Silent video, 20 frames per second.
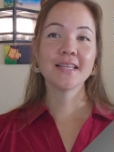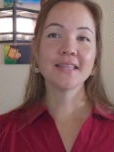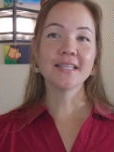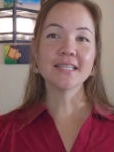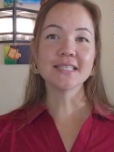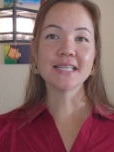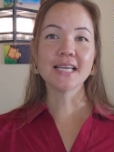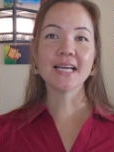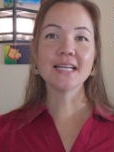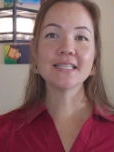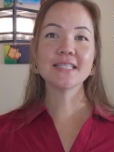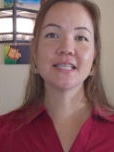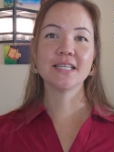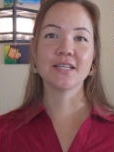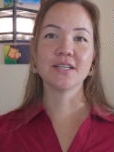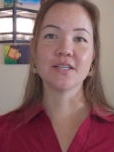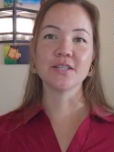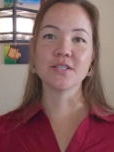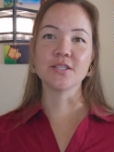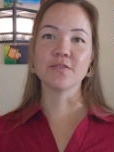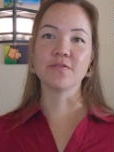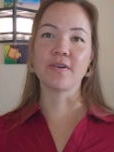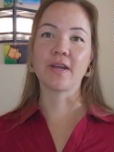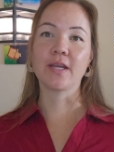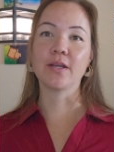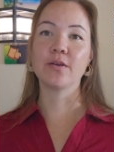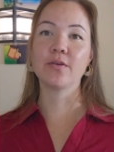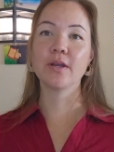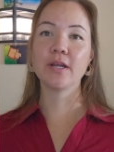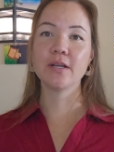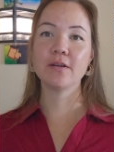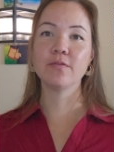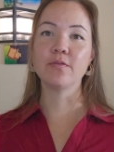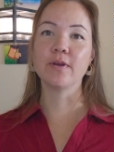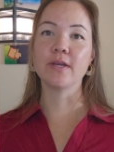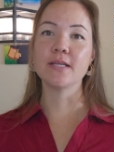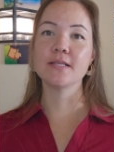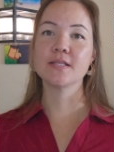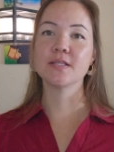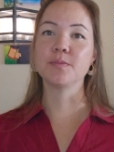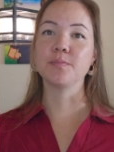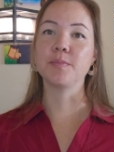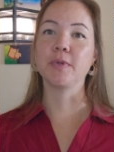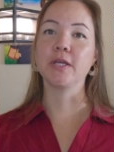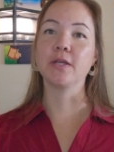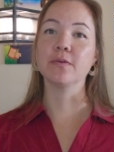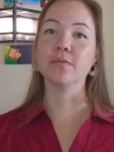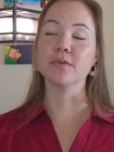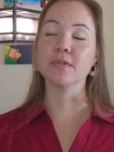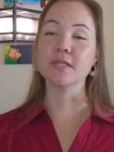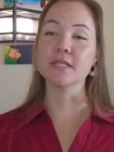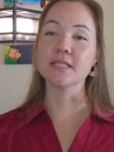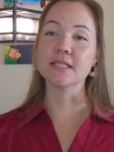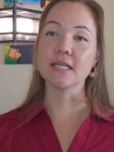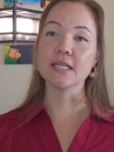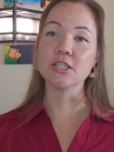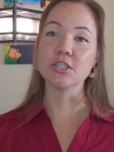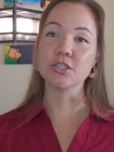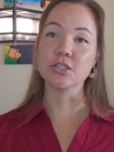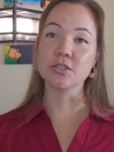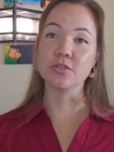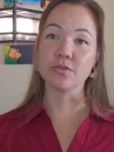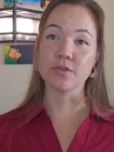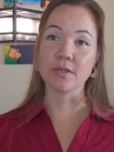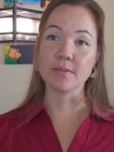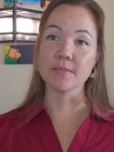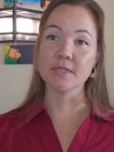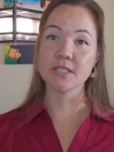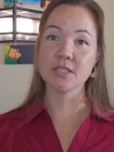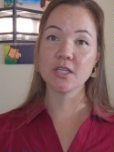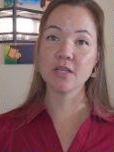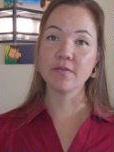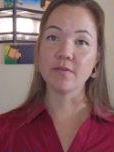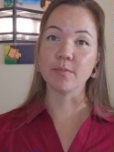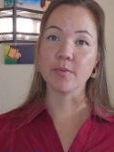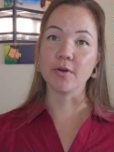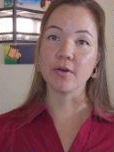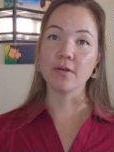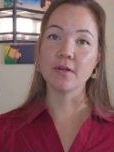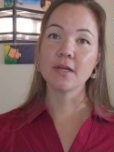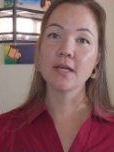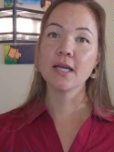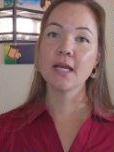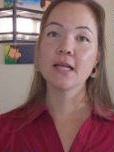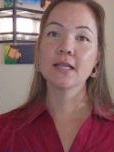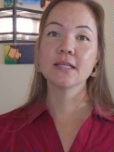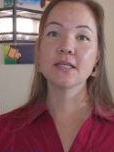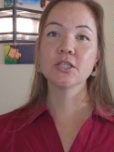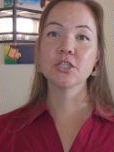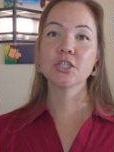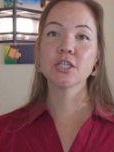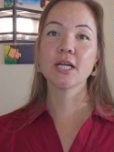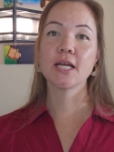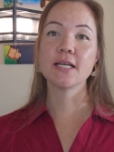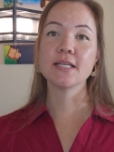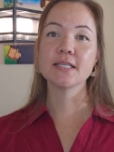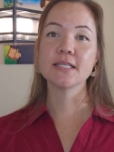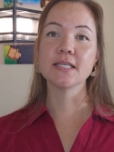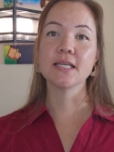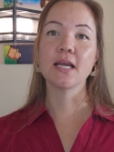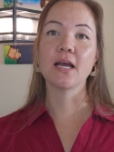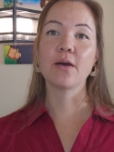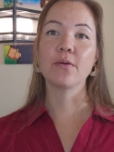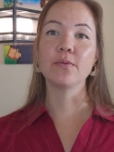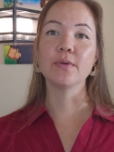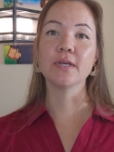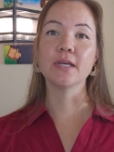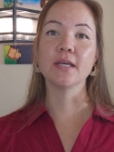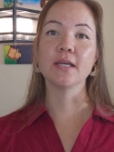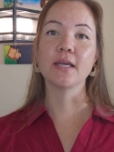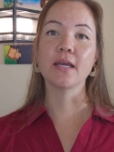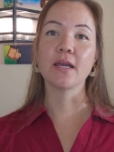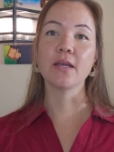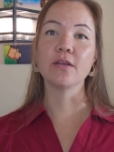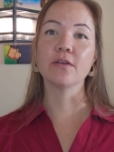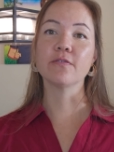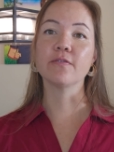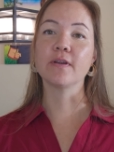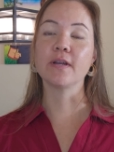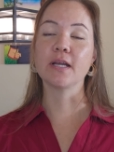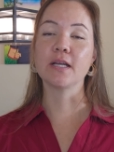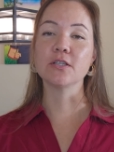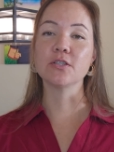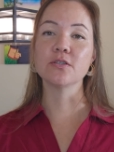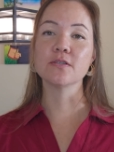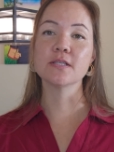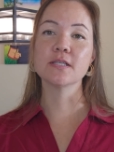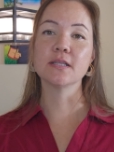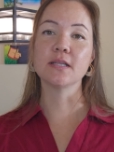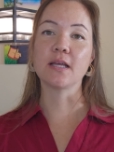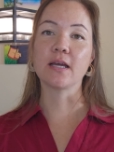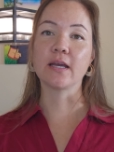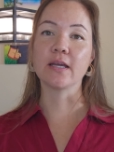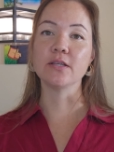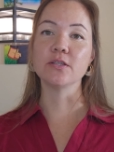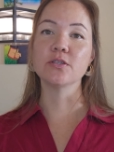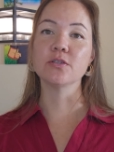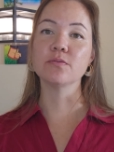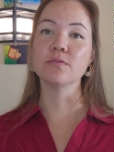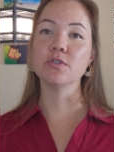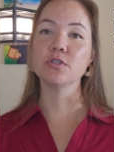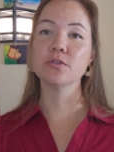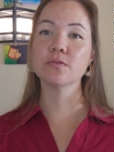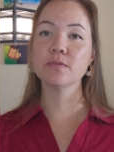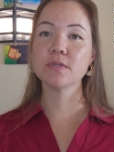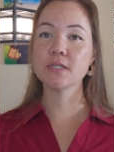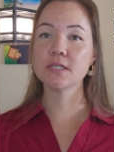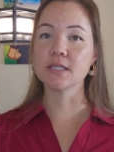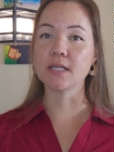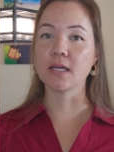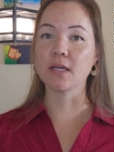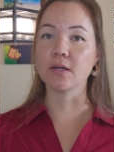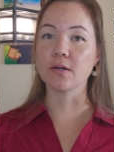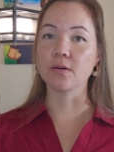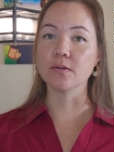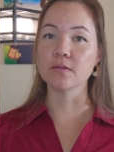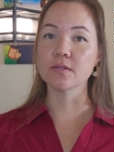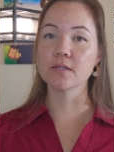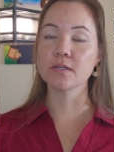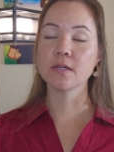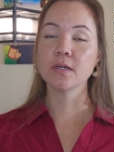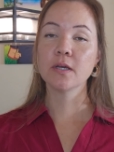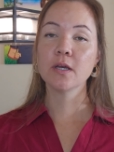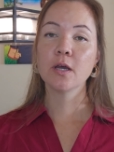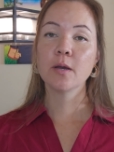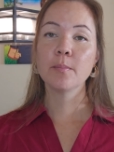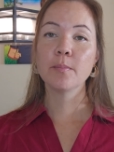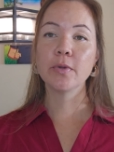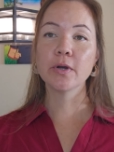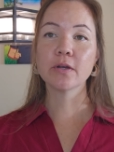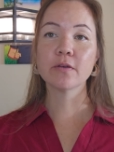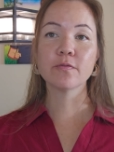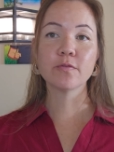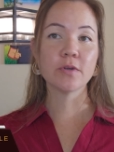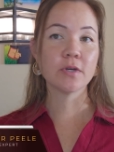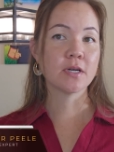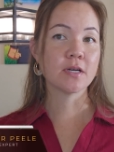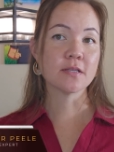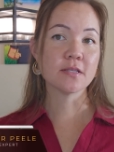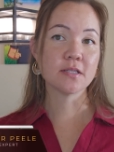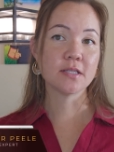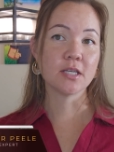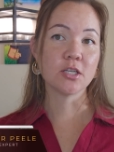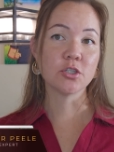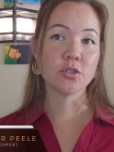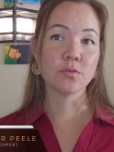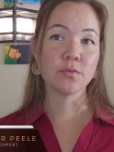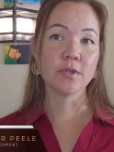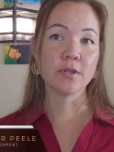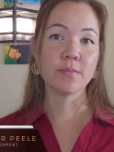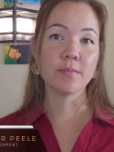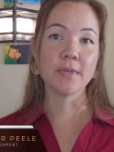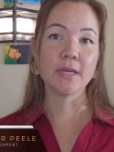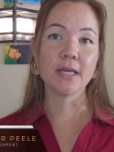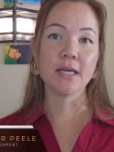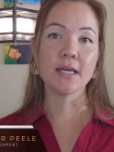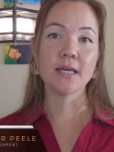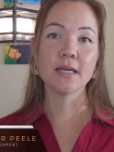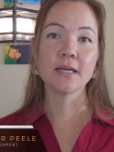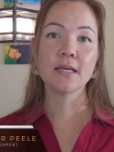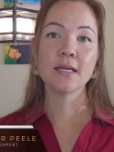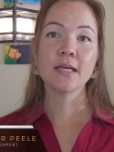The intent here is to find creative ways to make your real estate dreams achievable. Let's try and see how we can get your financials in line to reach your real estate goals. Book a free consultation with me